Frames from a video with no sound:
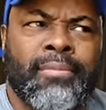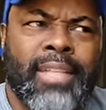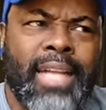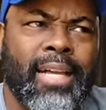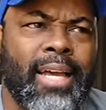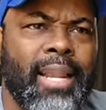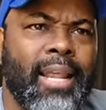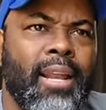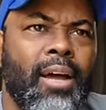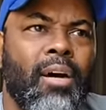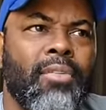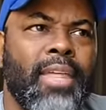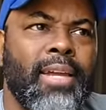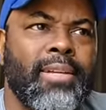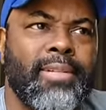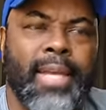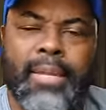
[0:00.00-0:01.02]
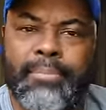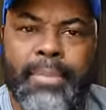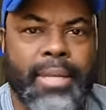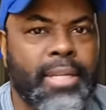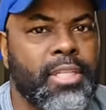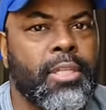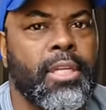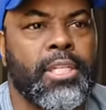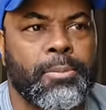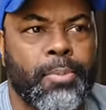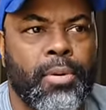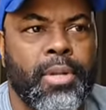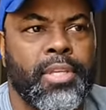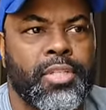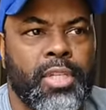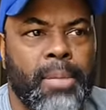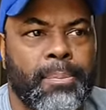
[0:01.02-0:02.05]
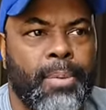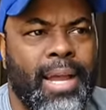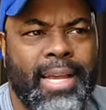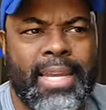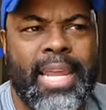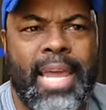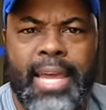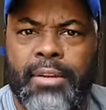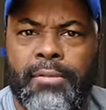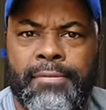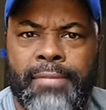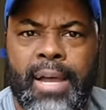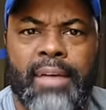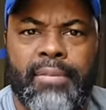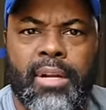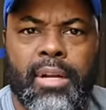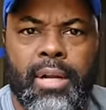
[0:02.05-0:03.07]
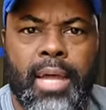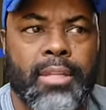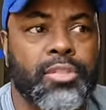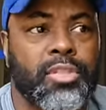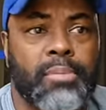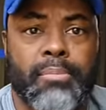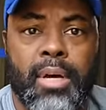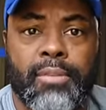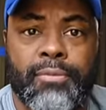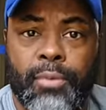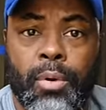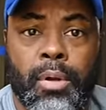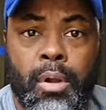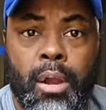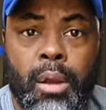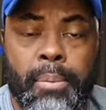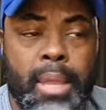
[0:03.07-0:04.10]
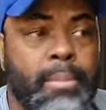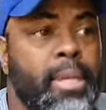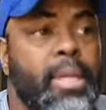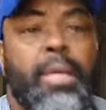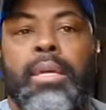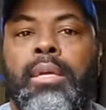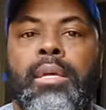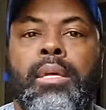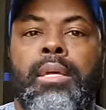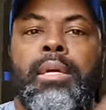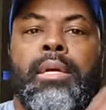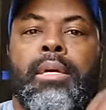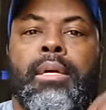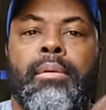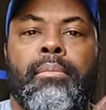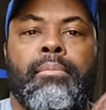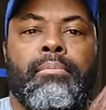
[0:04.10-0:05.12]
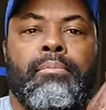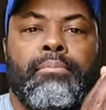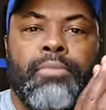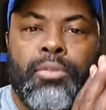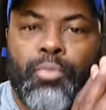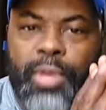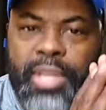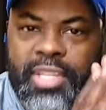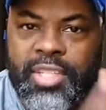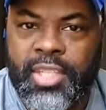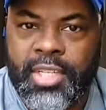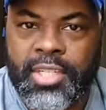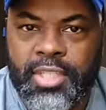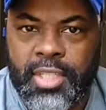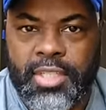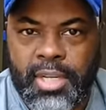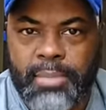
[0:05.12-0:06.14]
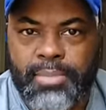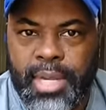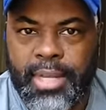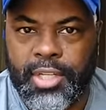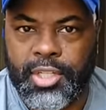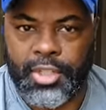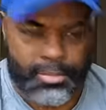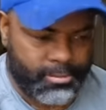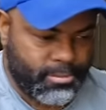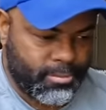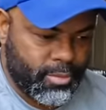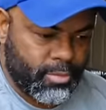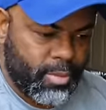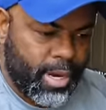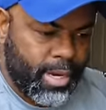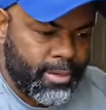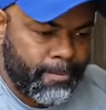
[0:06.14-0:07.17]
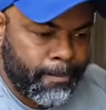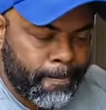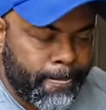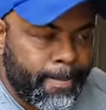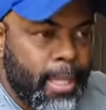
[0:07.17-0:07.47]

I got out of all that debt, man. It's, it's pretty simple. I can handle $500 a month for a car payment resist the temptation, right?